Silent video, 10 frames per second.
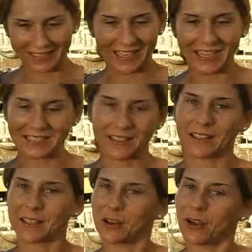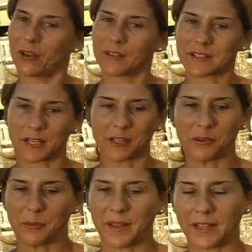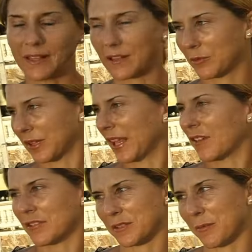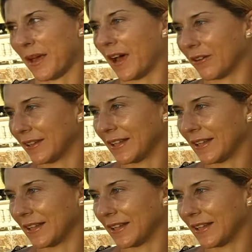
days, and I think all of us are human, and that's what life is about,